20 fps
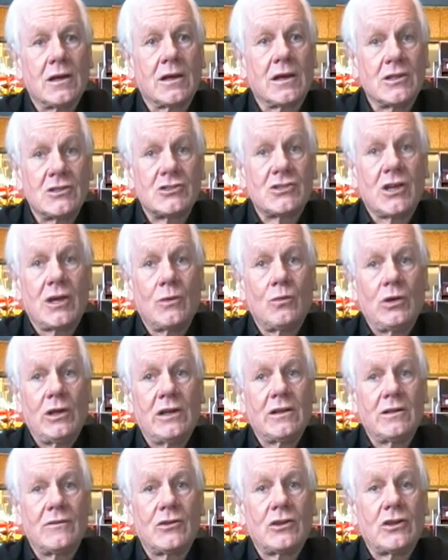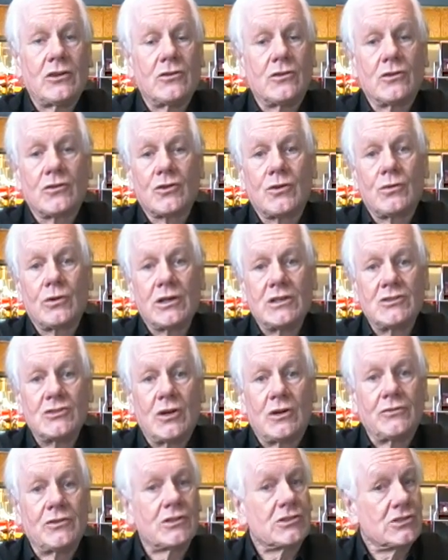Like you say, we live in an earthquake
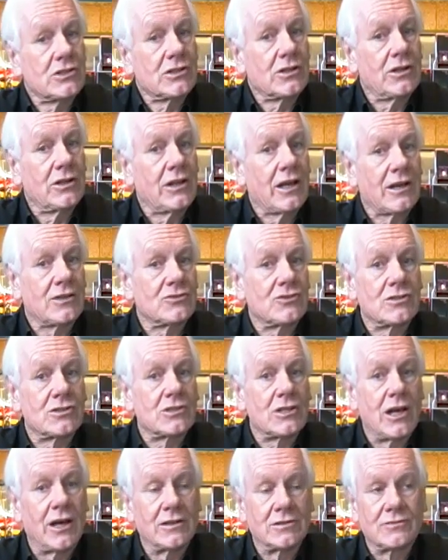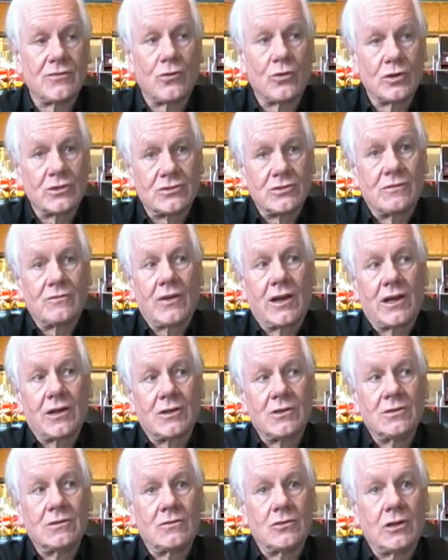zone. This is a good exercise for us on
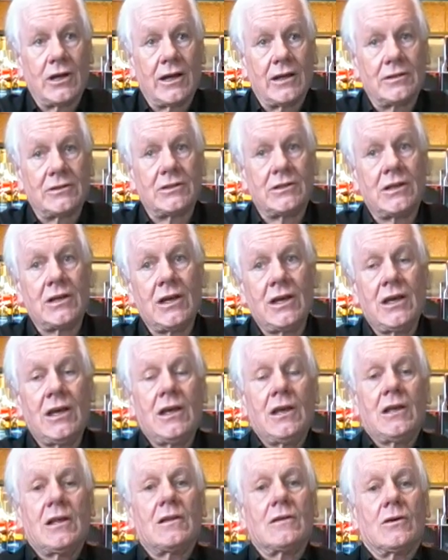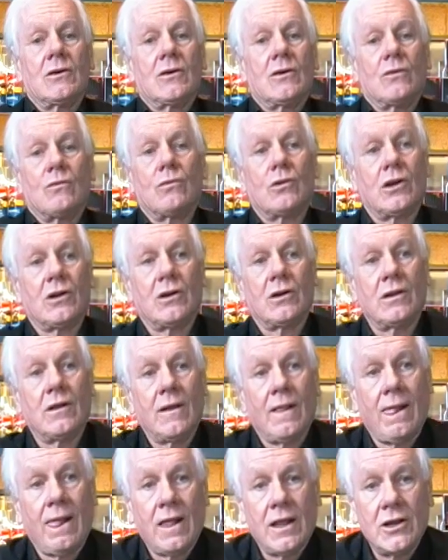Vancouver Island,
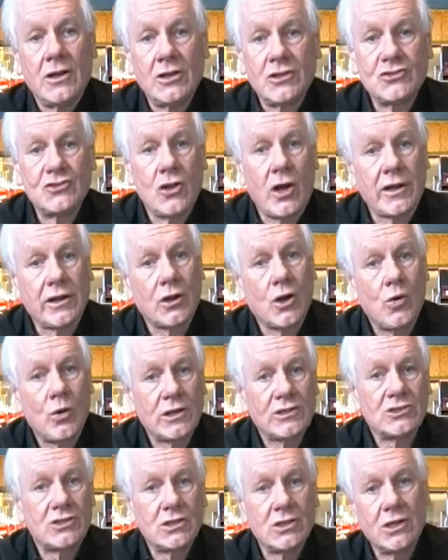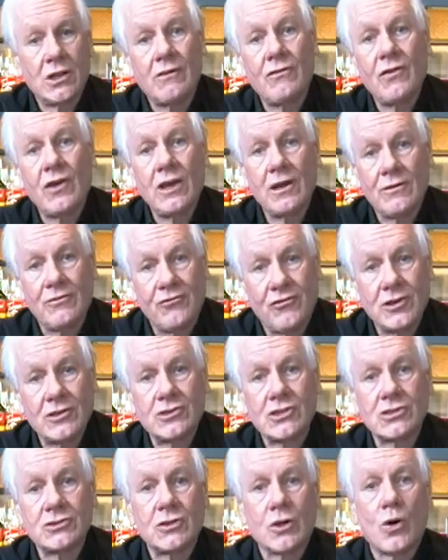where it's not a question of if,
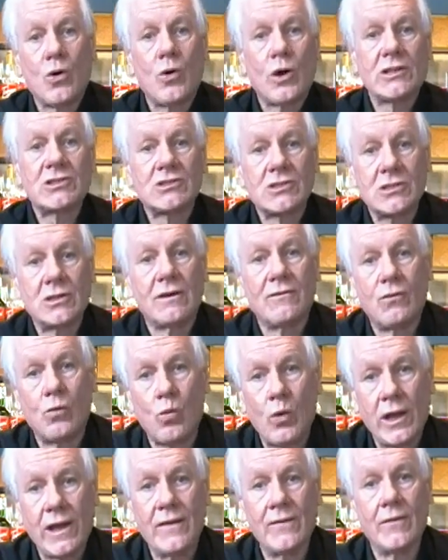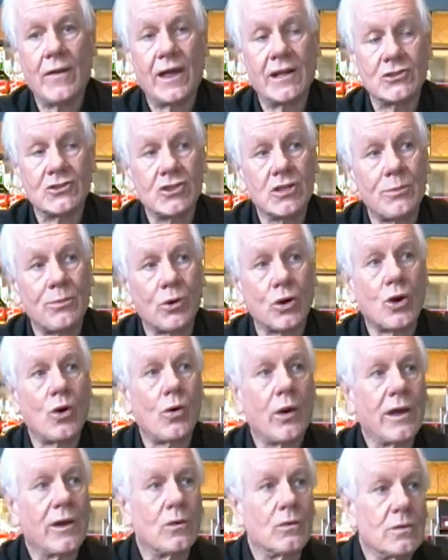it's just a question of when that
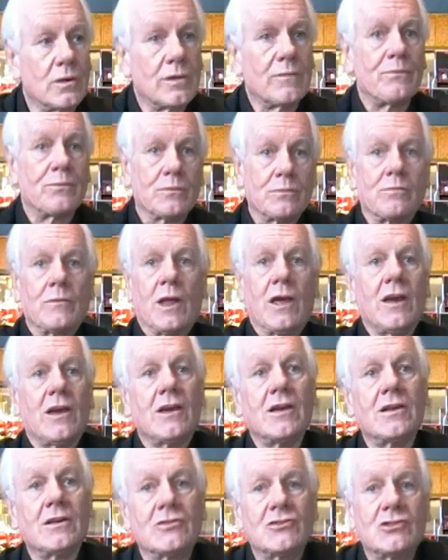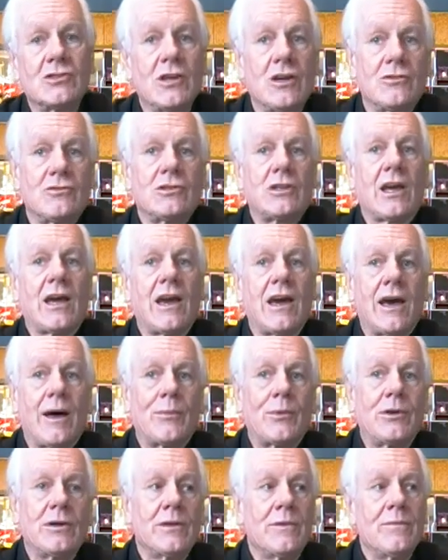superquake is geared to
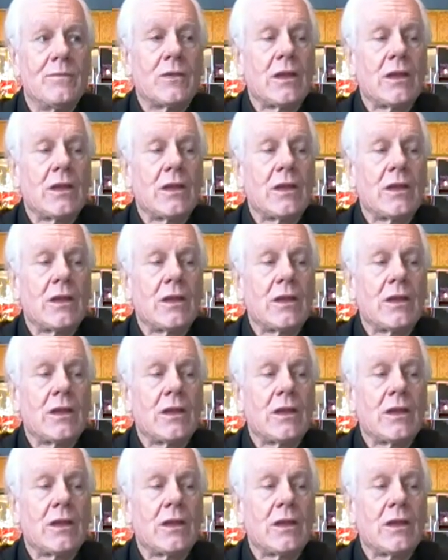happen.